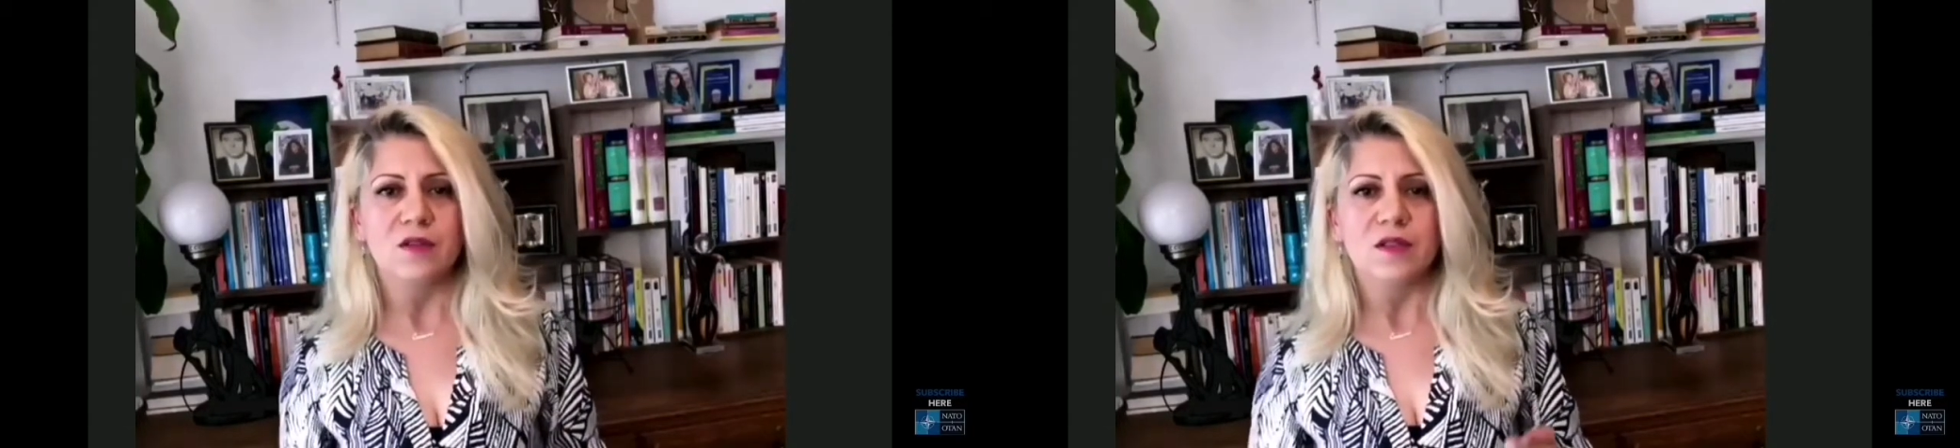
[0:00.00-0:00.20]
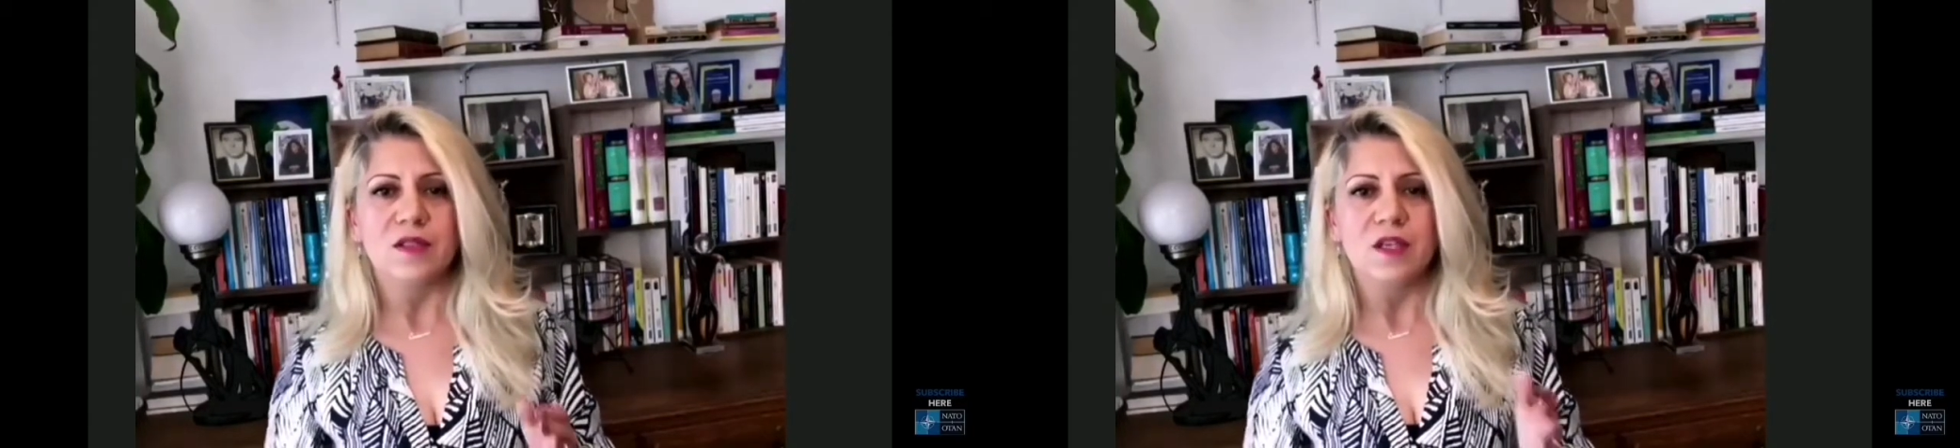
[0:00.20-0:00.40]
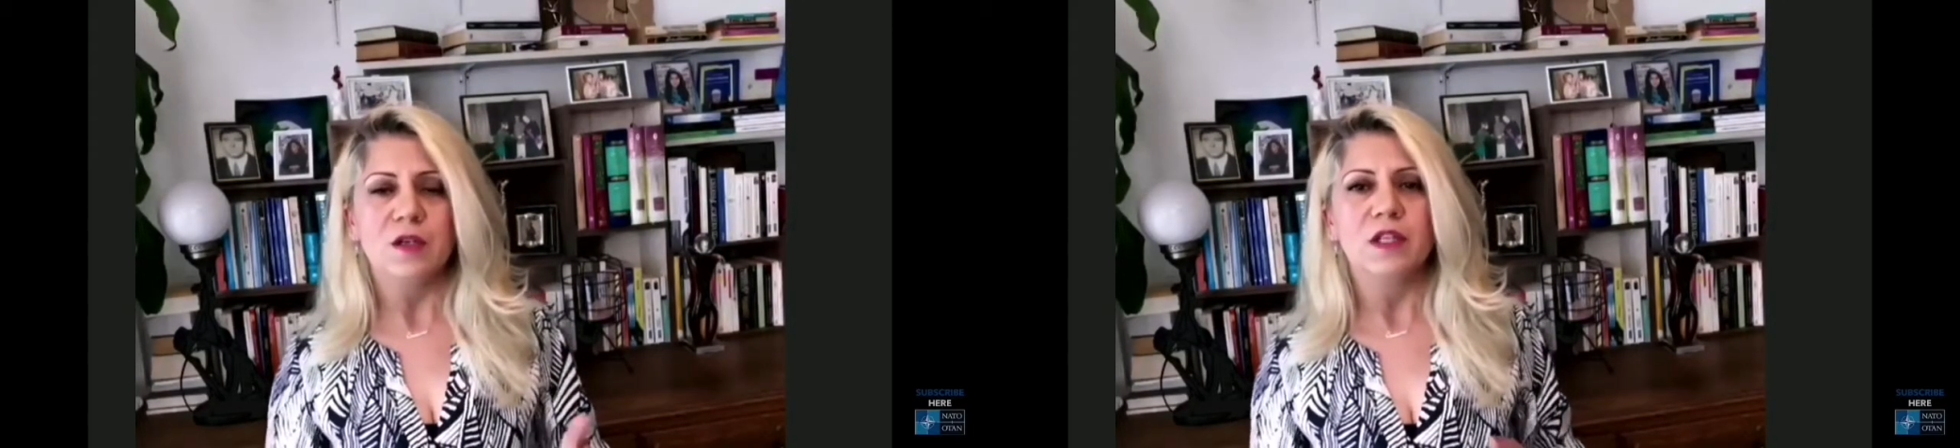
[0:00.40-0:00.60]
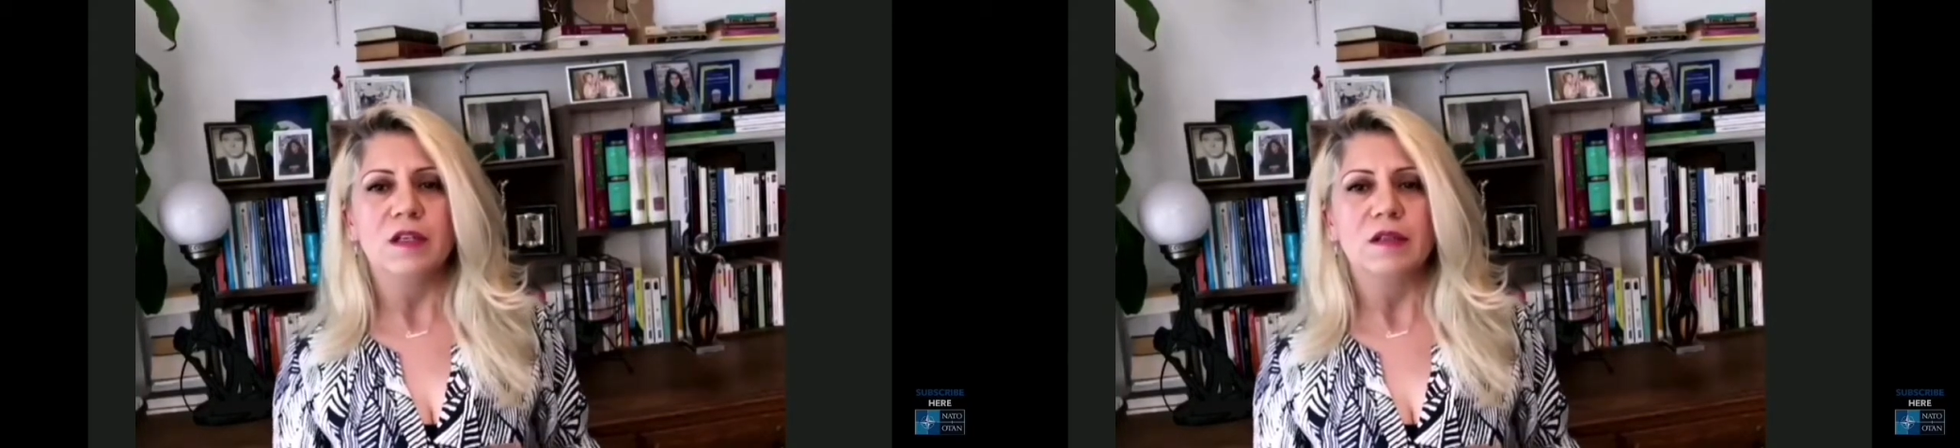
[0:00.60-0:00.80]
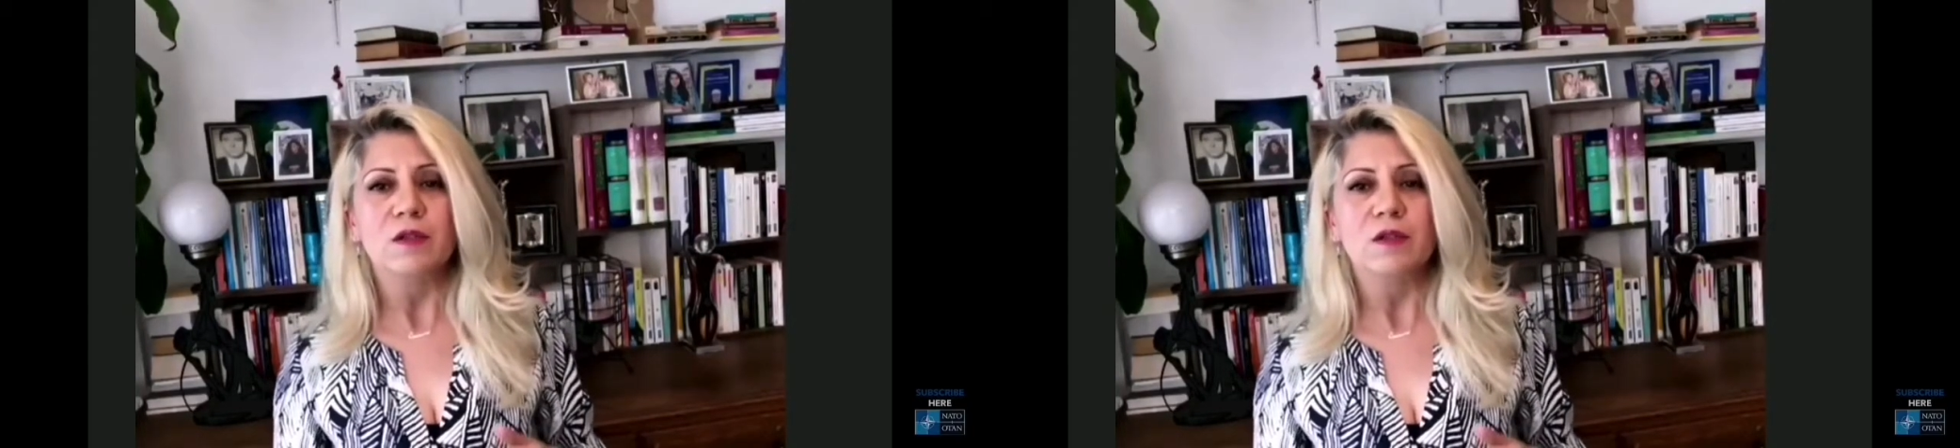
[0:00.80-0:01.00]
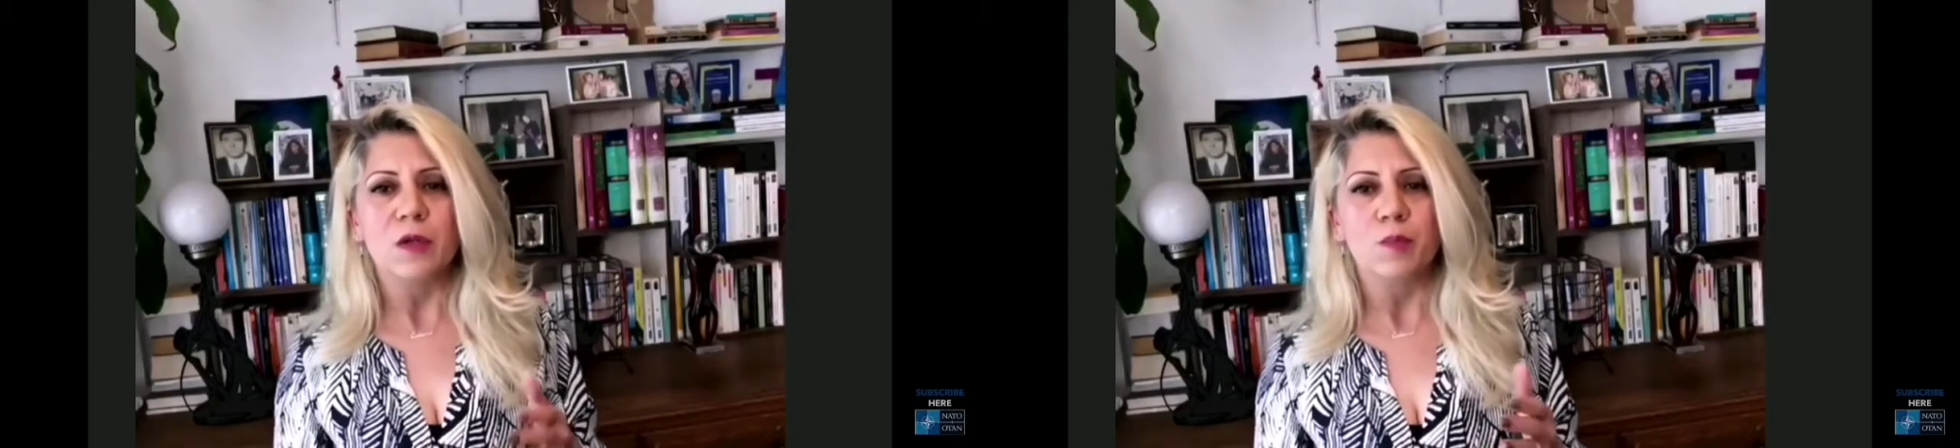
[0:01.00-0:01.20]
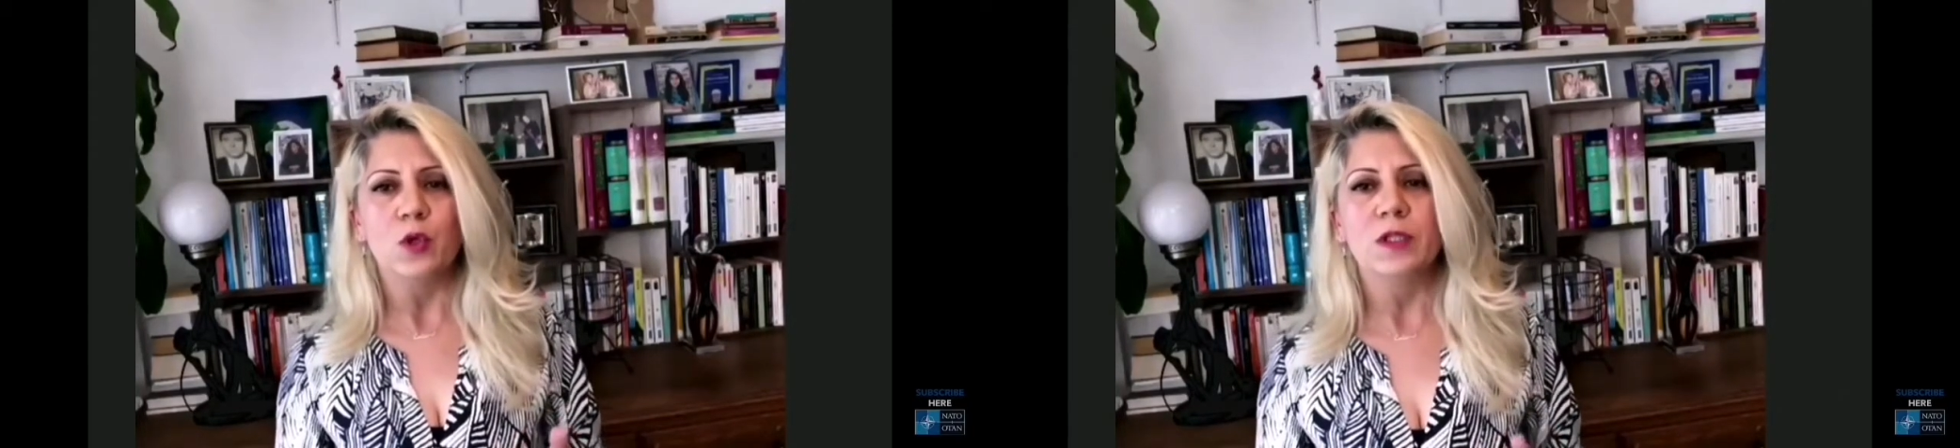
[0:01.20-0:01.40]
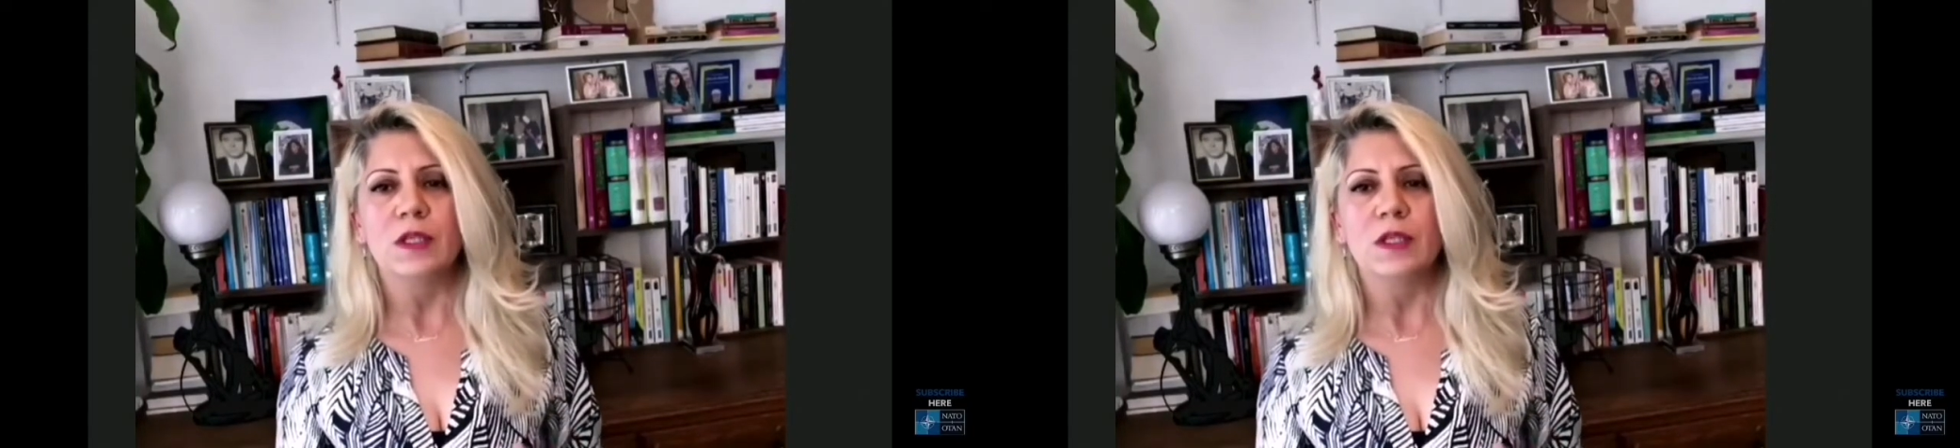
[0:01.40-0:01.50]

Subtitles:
CNN reported